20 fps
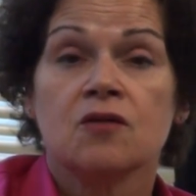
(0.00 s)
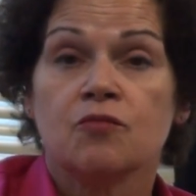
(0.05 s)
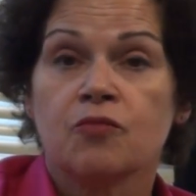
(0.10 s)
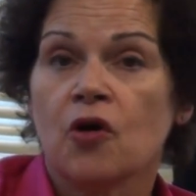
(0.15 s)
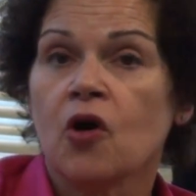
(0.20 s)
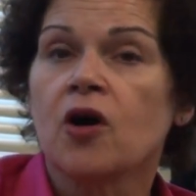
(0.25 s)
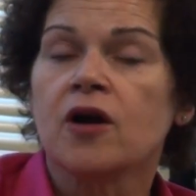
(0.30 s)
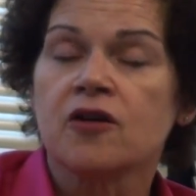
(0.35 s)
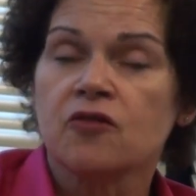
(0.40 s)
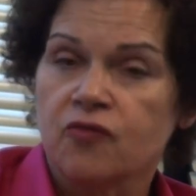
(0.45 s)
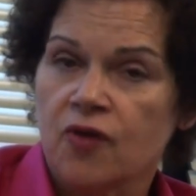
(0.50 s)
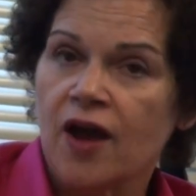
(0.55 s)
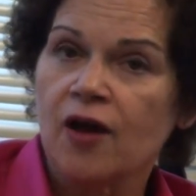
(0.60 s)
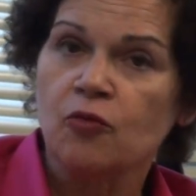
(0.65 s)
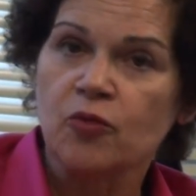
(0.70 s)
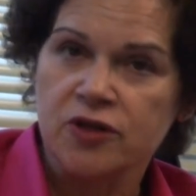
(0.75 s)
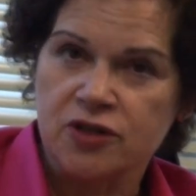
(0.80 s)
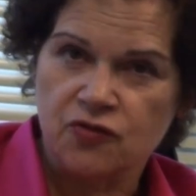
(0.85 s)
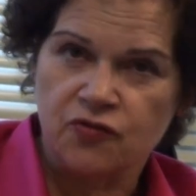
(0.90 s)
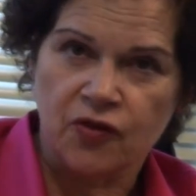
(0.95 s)
part of how
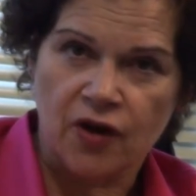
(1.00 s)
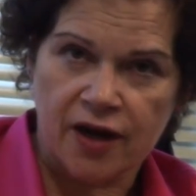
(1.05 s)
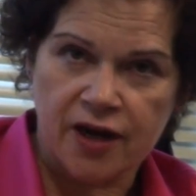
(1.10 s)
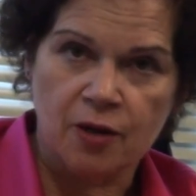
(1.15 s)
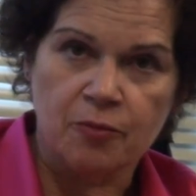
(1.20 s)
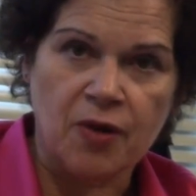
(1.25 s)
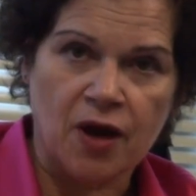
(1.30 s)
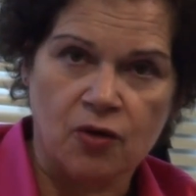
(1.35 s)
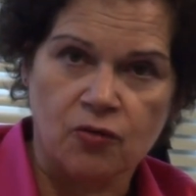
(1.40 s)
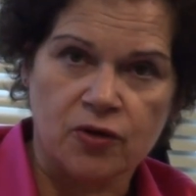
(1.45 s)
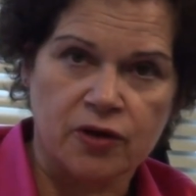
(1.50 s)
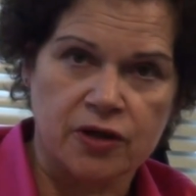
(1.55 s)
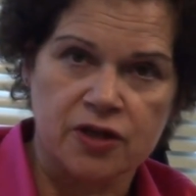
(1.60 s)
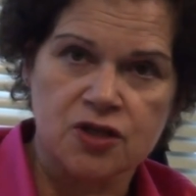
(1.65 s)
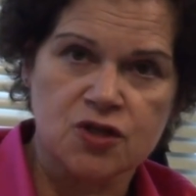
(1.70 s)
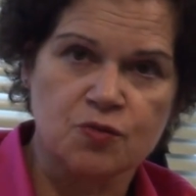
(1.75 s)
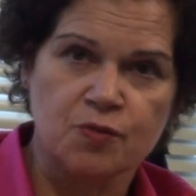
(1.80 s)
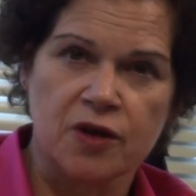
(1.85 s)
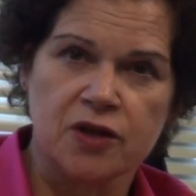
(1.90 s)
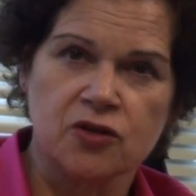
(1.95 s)
we divide up how we're going to
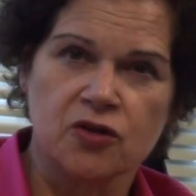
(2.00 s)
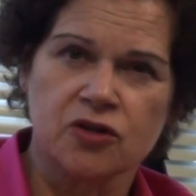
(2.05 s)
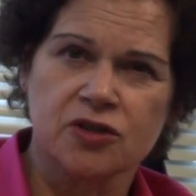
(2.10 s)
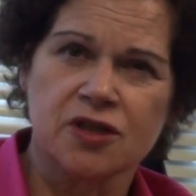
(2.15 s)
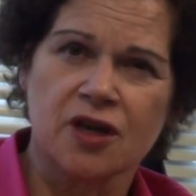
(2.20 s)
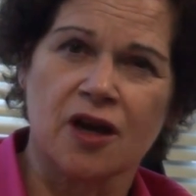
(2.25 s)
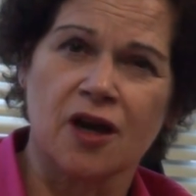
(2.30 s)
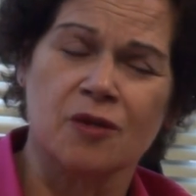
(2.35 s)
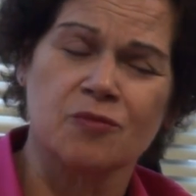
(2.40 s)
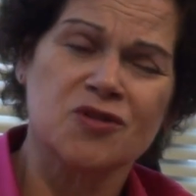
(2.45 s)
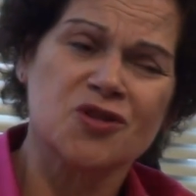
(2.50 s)
spend our time.